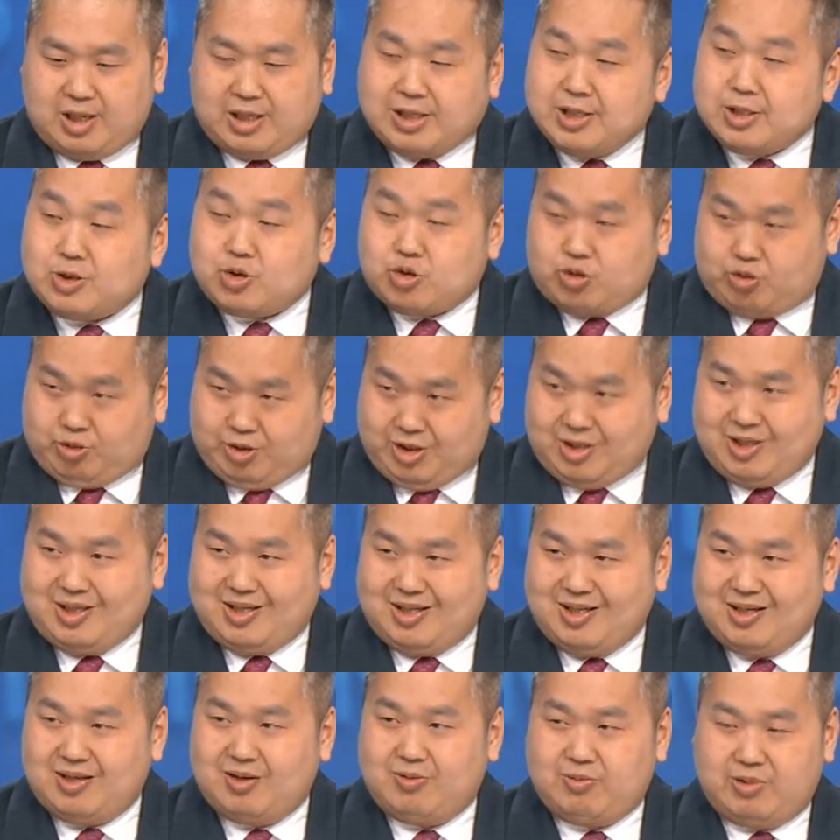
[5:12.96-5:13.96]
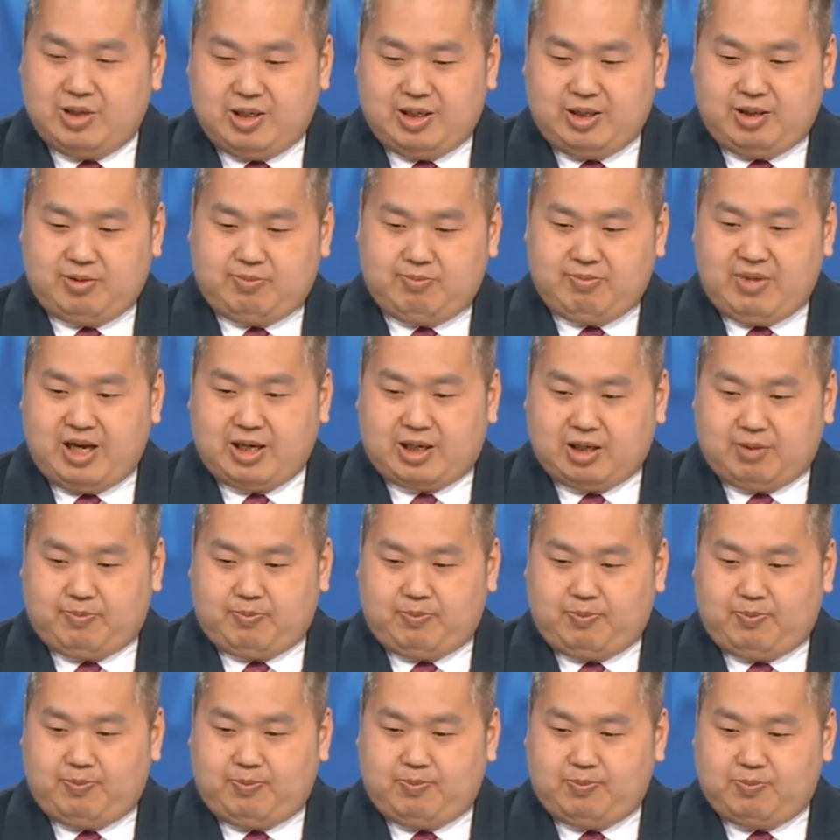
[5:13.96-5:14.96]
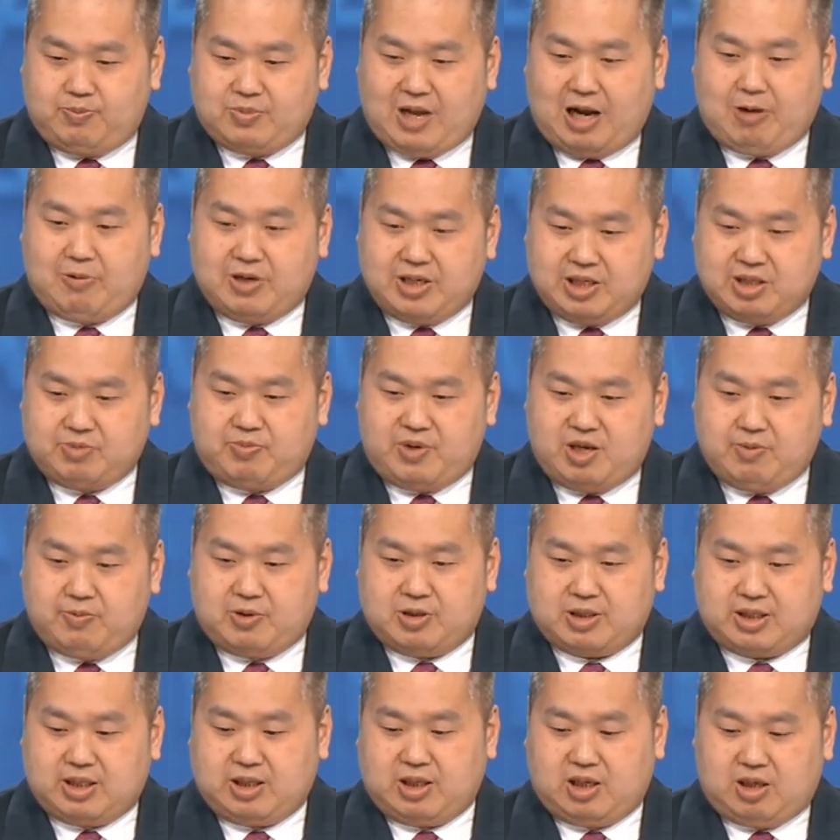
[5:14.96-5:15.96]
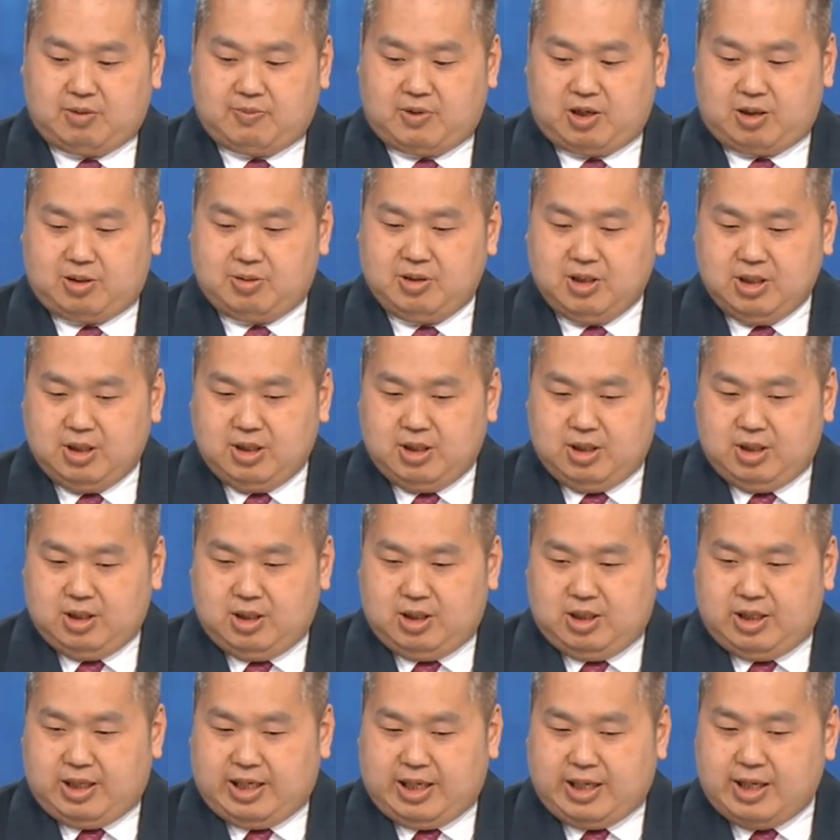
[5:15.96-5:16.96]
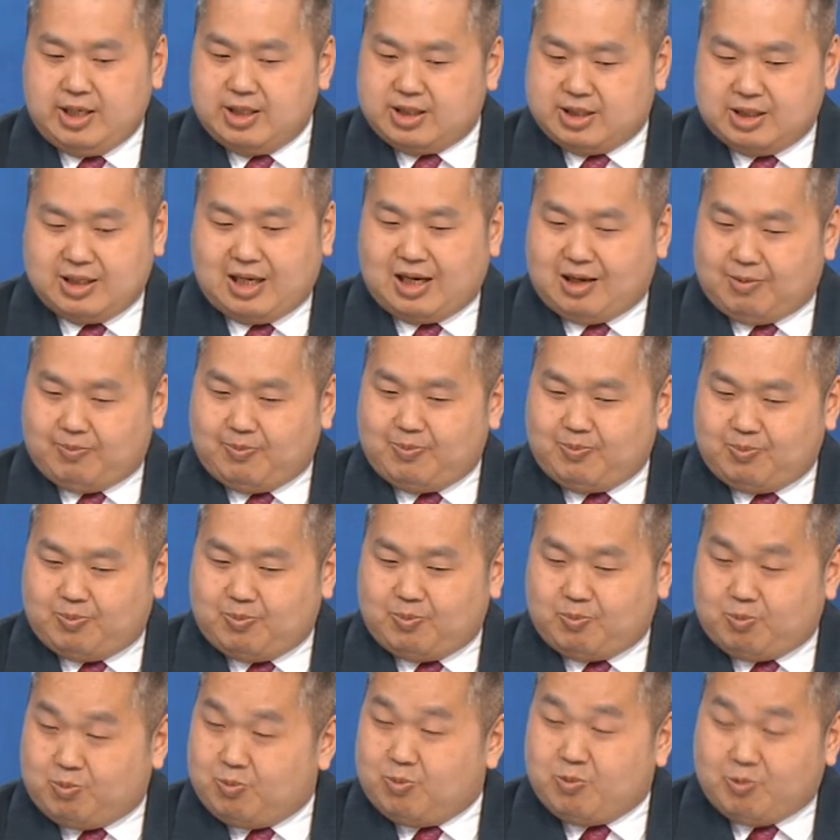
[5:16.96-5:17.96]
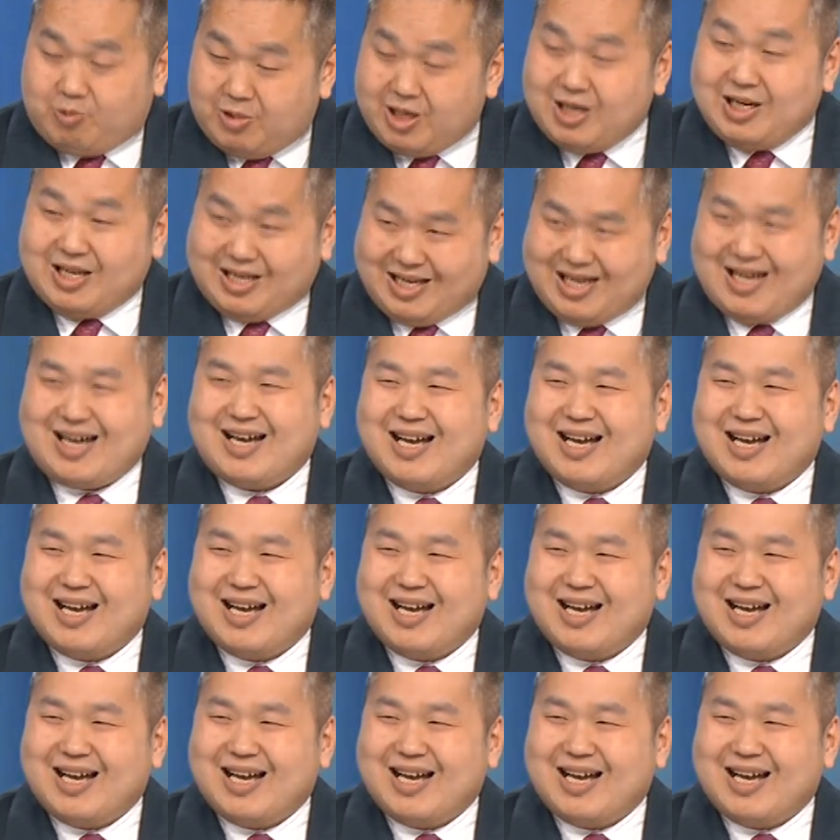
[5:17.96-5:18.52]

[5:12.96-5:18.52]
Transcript: history really make a Taiwanese people think about he's not really,